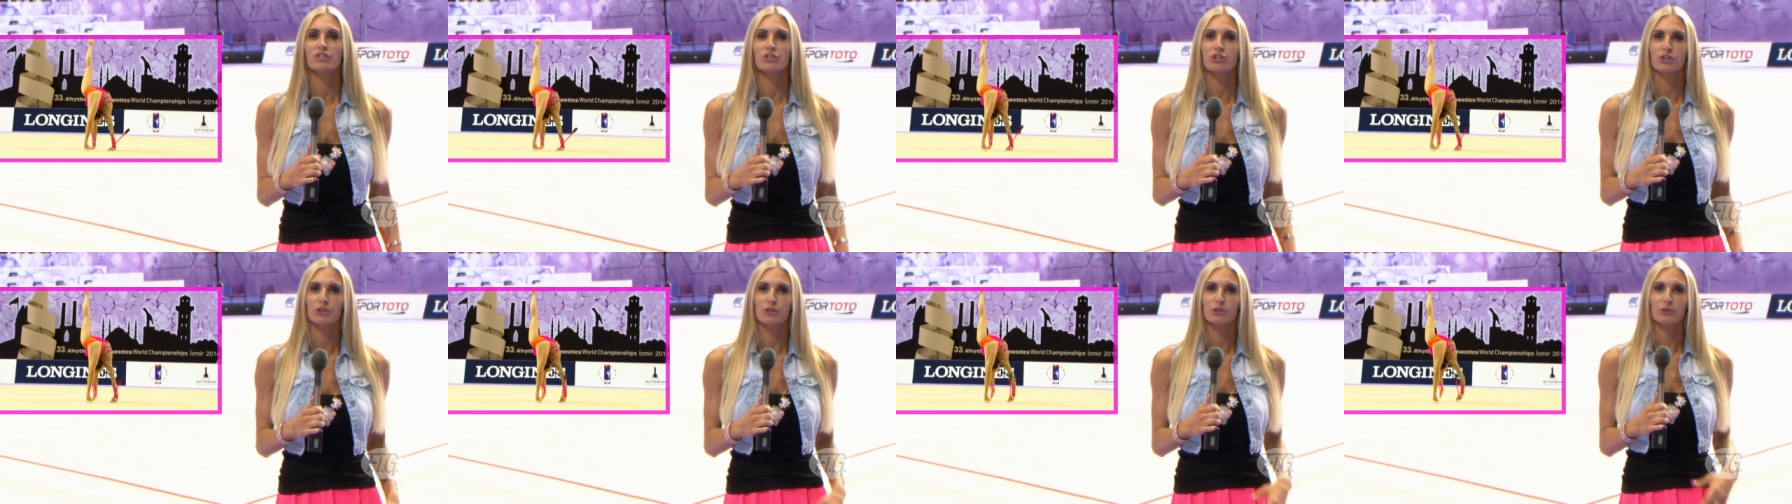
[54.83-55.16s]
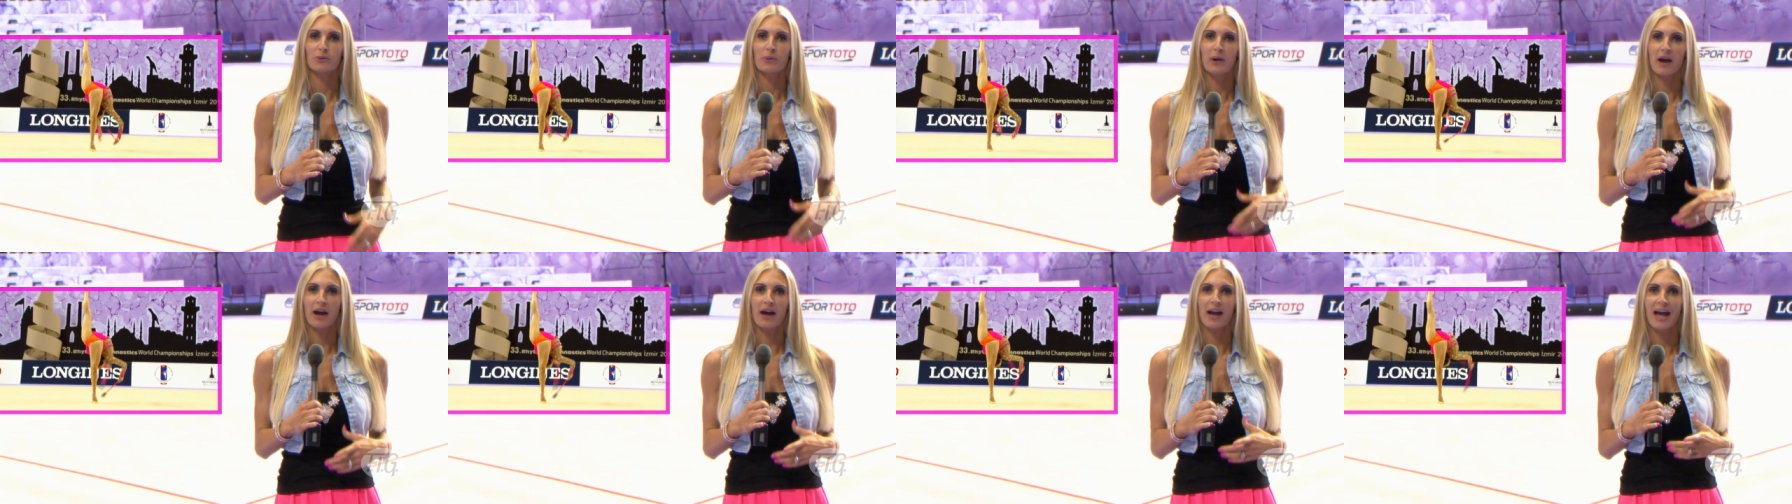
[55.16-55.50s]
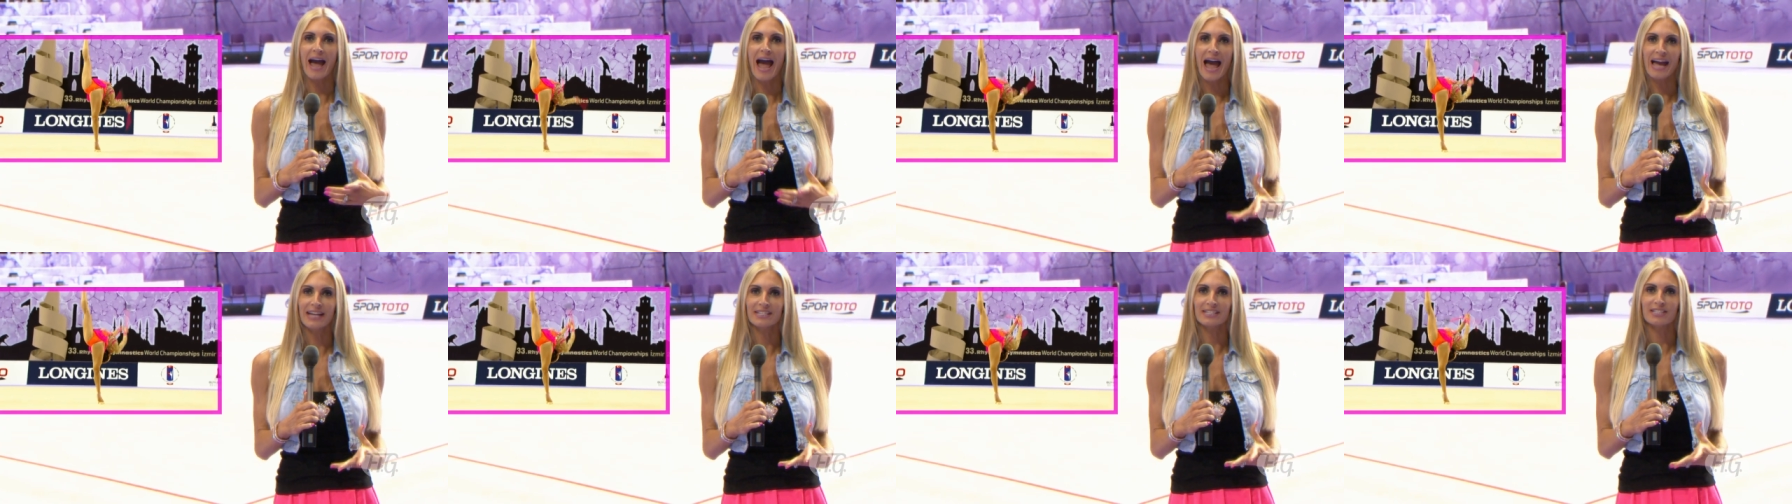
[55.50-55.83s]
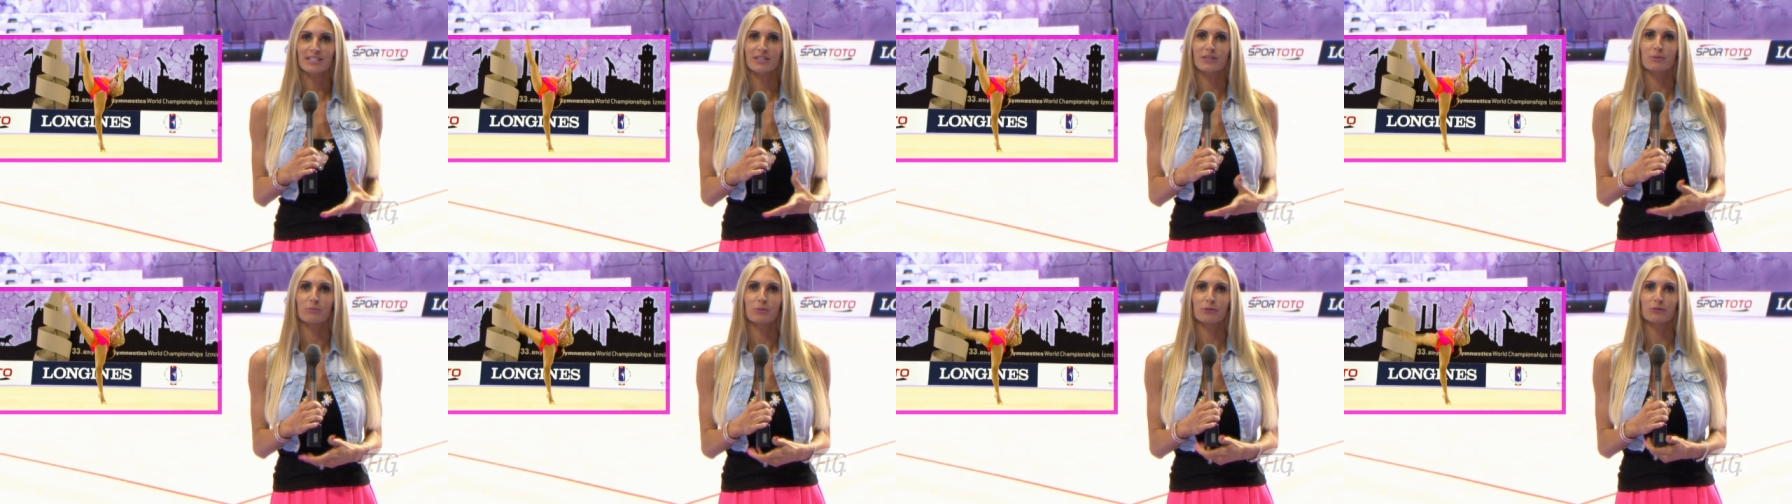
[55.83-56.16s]
to uh, add
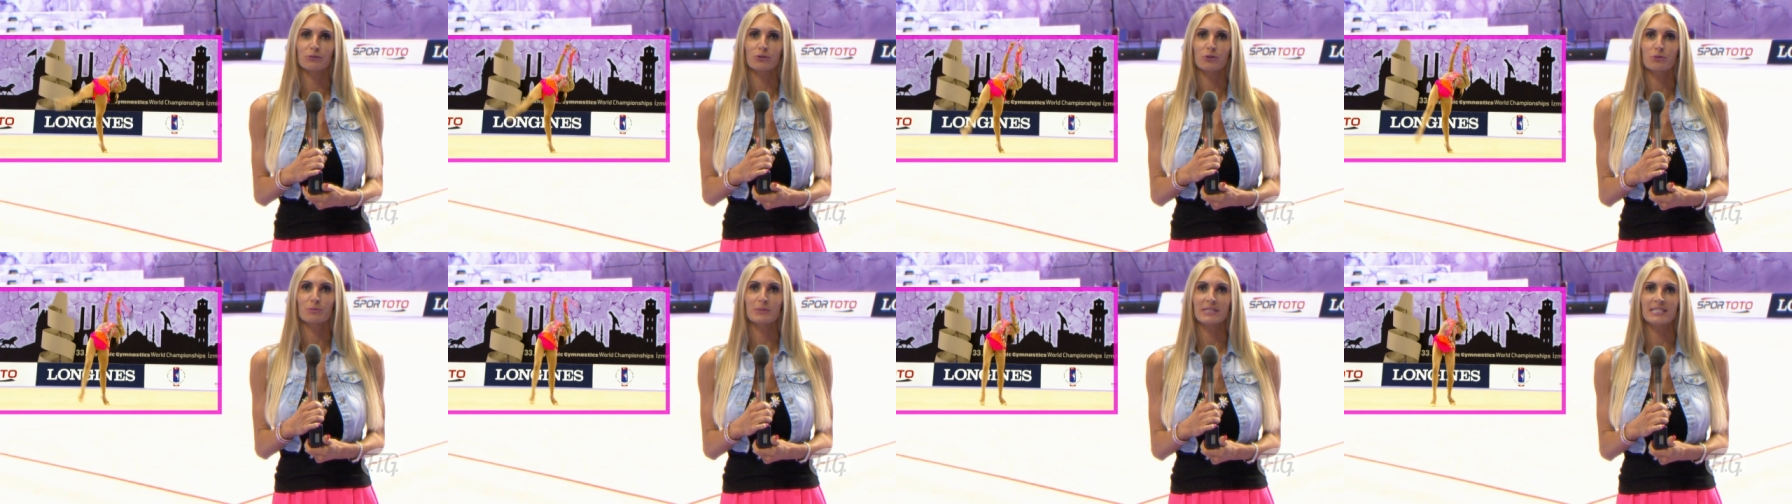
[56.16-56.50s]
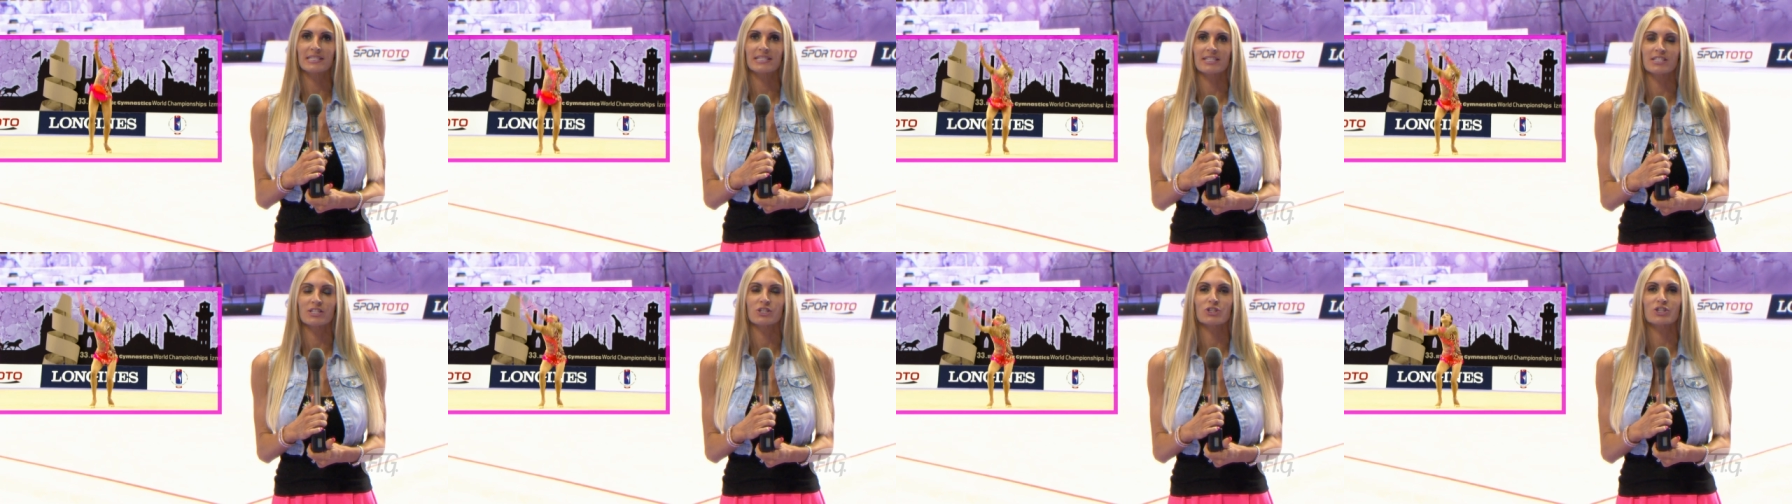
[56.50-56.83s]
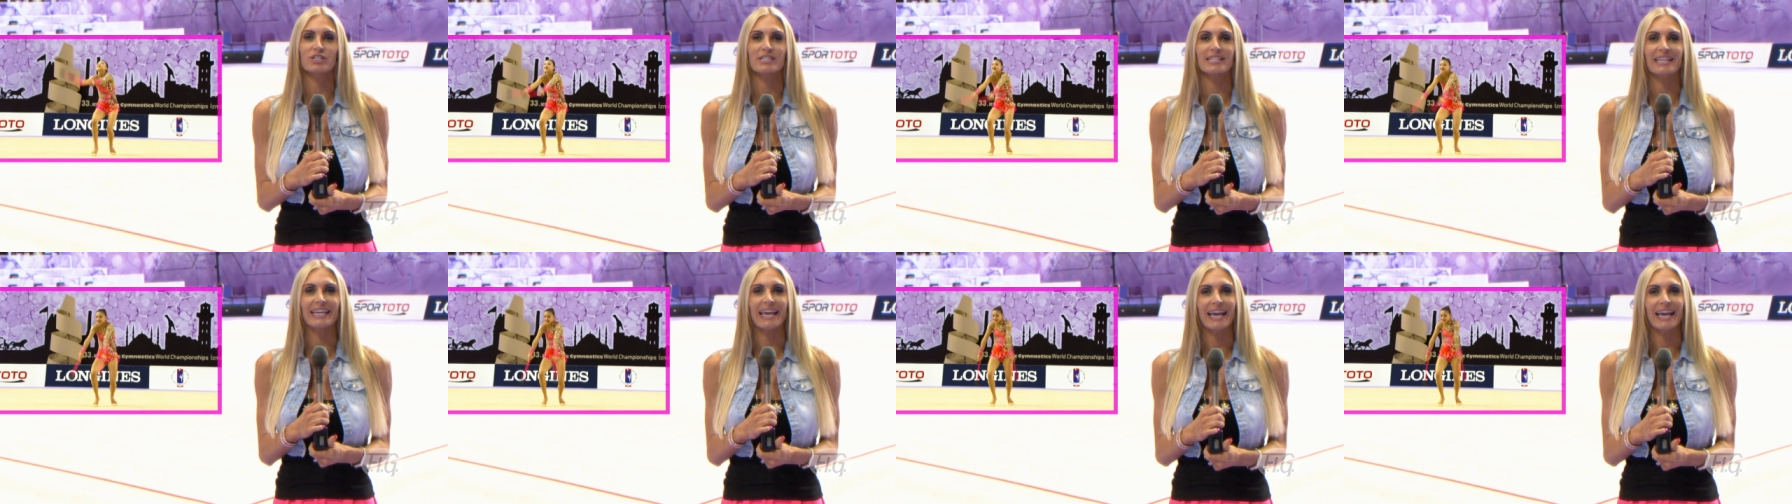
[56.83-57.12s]
to the performances and just